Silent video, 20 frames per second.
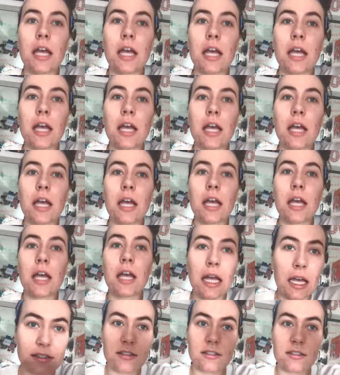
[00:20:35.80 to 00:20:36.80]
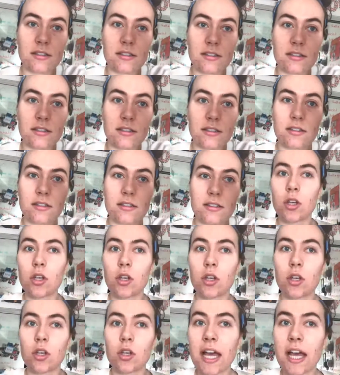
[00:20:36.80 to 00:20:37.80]
is like,
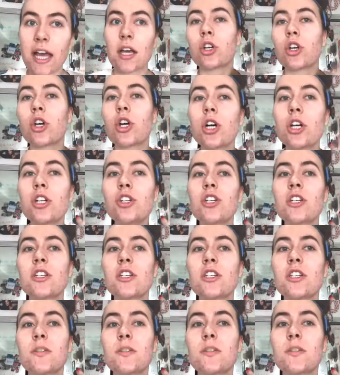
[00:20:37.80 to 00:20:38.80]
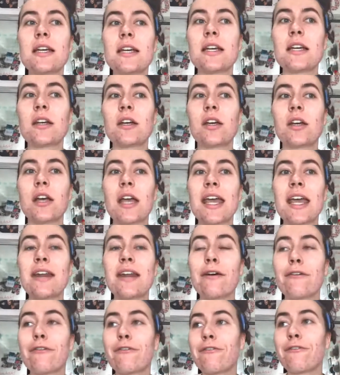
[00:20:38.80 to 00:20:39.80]
could just be in a
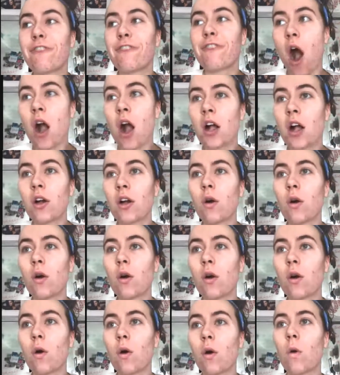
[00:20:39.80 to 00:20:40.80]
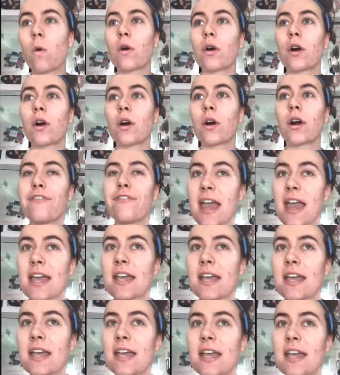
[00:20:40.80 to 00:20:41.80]
funk or a phase,
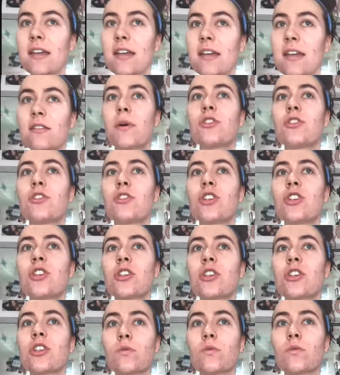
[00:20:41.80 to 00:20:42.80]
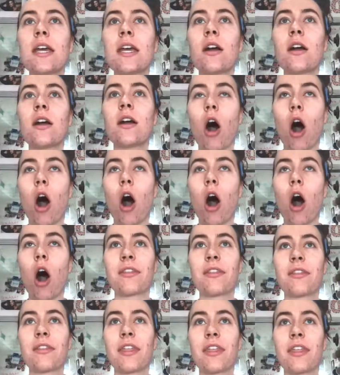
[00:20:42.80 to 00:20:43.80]
but just really honoring
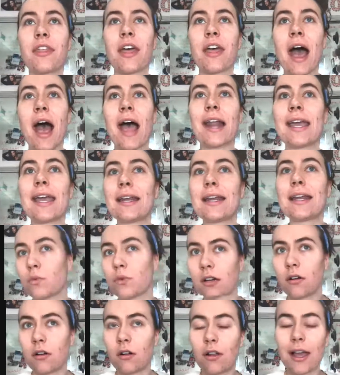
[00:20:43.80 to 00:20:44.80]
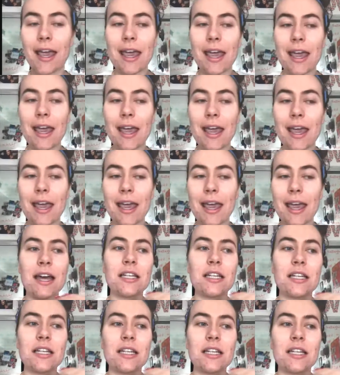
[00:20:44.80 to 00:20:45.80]
that it is real, and
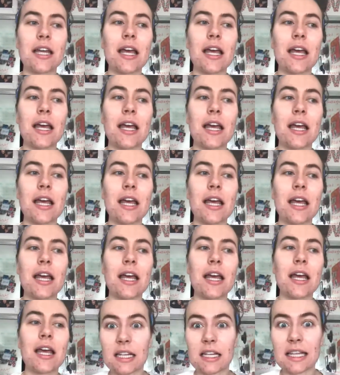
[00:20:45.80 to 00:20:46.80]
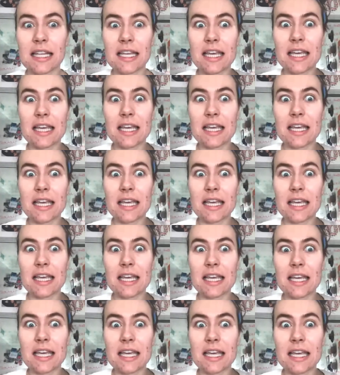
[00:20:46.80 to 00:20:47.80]
it's always better to lead
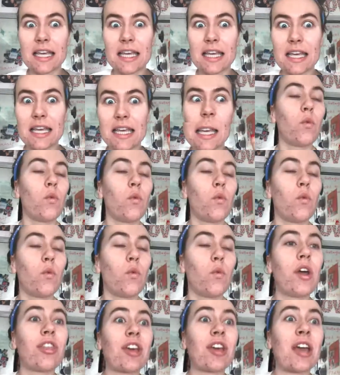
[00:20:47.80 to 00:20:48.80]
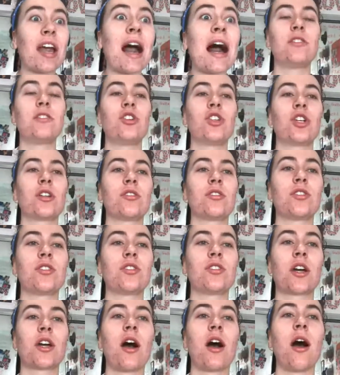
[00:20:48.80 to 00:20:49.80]
with to come at
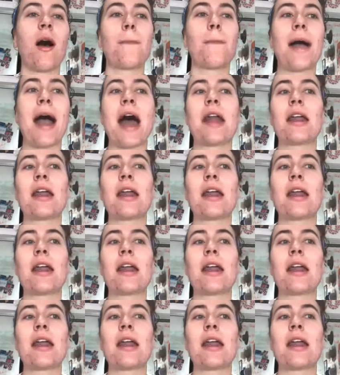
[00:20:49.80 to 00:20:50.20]
it,